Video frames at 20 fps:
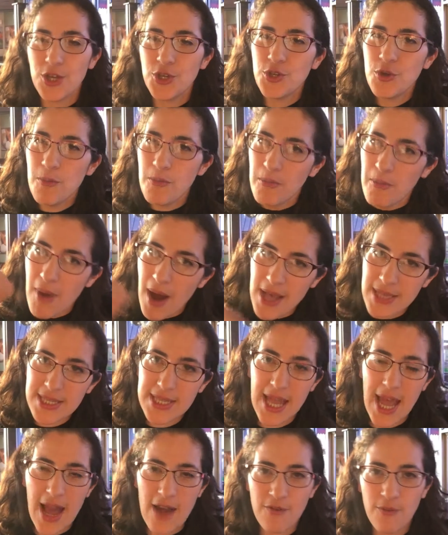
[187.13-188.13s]
you
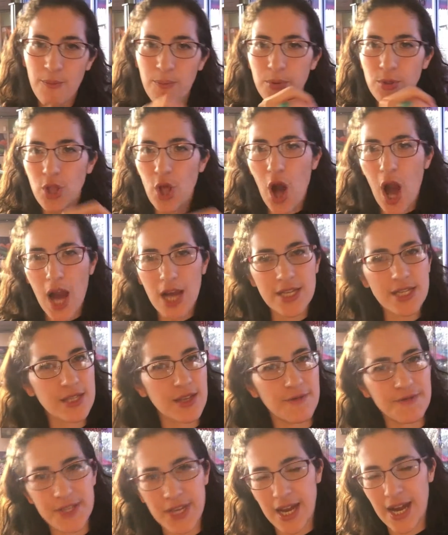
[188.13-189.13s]
must have blocks
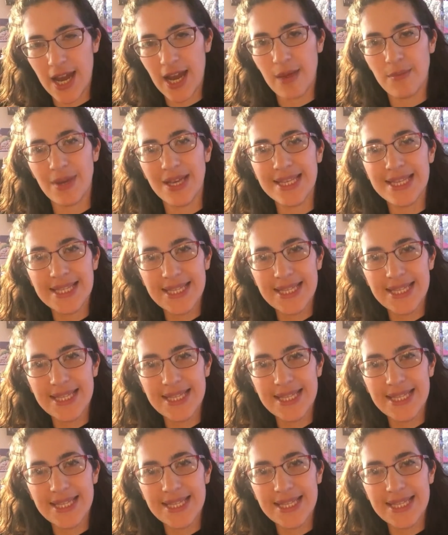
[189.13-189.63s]
of time